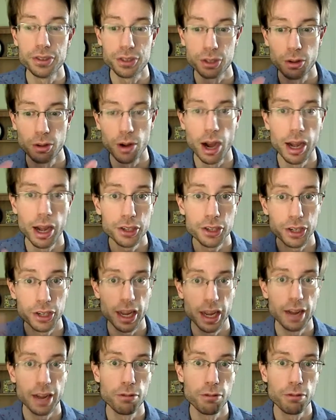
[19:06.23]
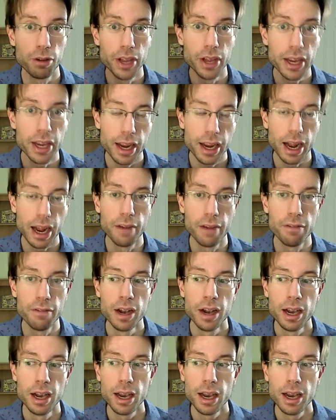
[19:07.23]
so I should have what they have.